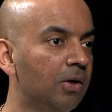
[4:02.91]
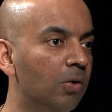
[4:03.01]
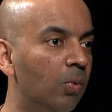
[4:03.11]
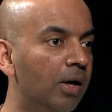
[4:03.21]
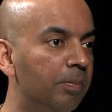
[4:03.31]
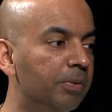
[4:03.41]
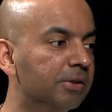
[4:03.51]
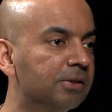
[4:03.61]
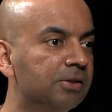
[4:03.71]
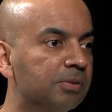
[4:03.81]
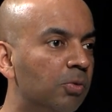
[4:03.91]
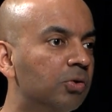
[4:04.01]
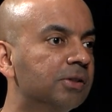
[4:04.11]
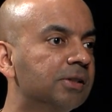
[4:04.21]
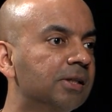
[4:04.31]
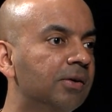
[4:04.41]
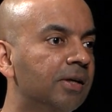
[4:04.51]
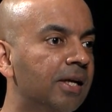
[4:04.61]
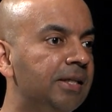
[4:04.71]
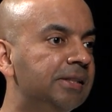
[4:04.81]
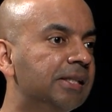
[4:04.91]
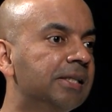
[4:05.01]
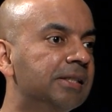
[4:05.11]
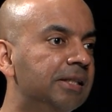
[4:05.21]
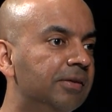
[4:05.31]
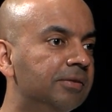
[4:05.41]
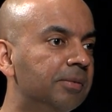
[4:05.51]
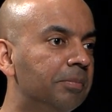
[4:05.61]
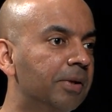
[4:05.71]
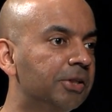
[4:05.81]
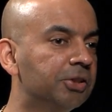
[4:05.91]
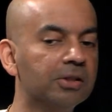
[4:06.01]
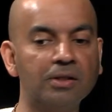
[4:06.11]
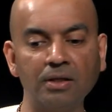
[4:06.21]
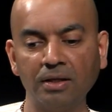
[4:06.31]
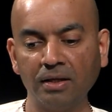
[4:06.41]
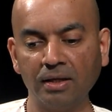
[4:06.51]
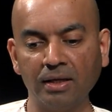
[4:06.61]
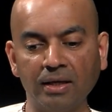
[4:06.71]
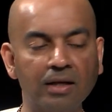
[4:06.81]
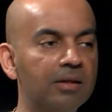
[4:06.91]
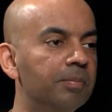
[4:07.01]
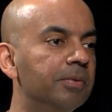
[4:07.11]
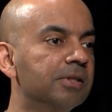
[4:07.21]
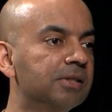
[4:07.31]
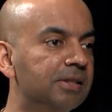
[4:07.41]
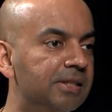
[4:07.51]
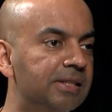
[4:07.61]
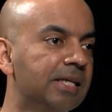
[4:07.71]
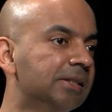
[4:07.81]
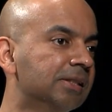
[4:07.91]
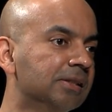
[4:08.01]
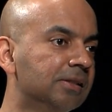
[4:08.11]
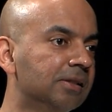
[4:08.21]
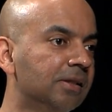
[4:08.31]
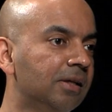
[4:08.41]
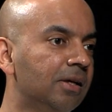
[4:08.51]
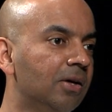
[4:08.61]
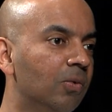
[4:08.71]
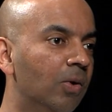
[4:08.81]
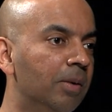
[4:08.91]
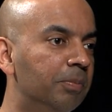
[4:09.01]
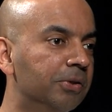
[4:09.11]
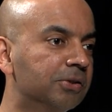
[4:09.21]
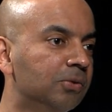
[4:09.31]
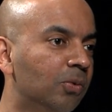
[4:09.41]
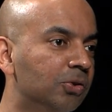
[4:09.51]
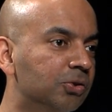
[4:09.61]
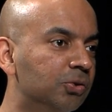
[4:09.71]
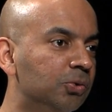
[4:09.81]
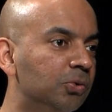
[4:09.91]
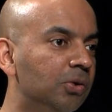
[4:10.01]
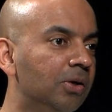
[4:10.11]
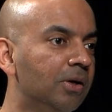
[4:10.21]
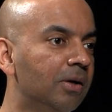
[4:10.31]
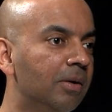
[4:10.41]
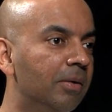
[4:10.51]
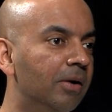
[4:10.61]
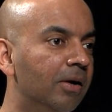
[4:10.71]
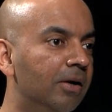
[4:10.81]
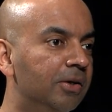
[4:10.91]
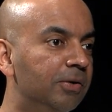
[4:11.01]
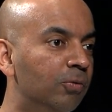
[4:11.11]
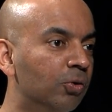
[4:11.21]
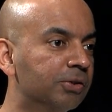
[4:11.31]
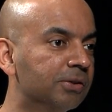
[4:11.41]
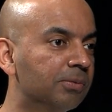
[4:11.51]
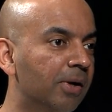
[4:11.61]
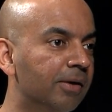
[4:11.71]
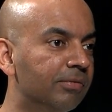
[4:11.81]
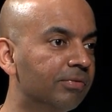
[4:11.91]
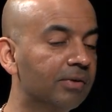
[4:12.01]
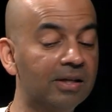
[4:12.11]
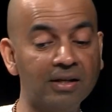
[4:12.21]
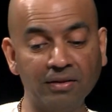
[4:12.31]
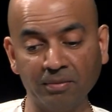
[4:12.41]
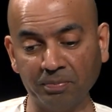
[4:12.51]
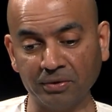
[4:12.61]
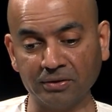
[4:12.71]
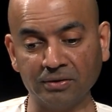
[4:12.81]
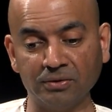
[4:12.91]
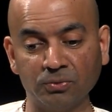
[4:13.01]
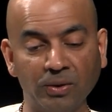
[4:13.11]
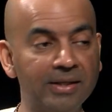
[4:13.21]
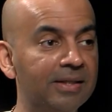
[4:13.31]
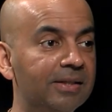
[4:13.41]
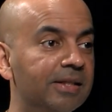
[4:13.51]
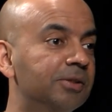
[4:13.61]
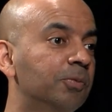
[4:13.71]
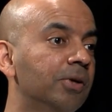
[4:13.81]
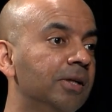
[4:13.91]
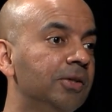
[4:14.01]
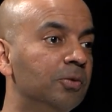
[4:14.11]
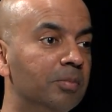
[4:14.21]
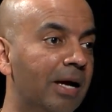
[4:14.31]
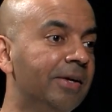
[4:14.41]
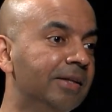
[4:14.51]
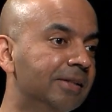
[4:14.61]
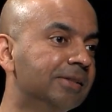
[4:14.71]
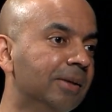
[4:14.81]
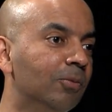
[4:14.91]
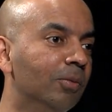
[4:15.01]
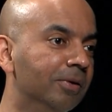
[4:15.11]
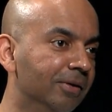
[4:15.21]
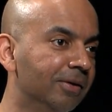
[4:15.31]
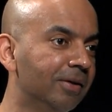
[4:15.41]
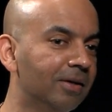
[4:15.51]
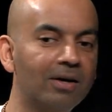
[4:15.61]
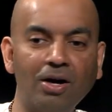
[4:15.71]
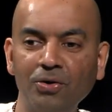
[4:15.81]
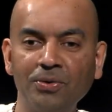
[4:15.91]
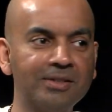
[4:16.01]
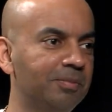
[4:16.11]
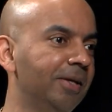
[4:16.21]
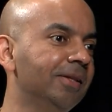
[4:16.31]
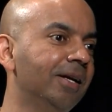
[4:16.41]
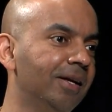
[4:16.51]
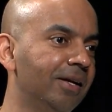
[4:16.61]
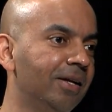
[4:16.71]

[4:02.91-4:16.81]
One person smokes a cigarette and he says it gives him pleasure. Another person detests it. One person wants to divorce his wife. Another person is waiting desperately to marry that same woman. Now, how do you explain that?